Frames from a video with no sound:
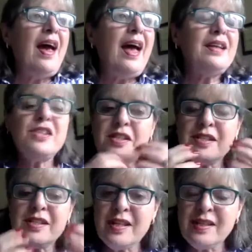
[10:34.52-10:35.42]
And just
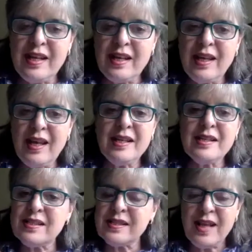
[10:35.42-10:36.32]
sitting in a
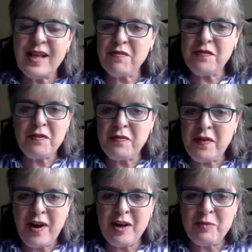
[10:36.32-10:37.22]
safe
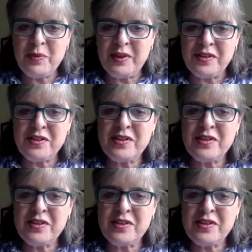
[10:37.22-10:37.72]
environment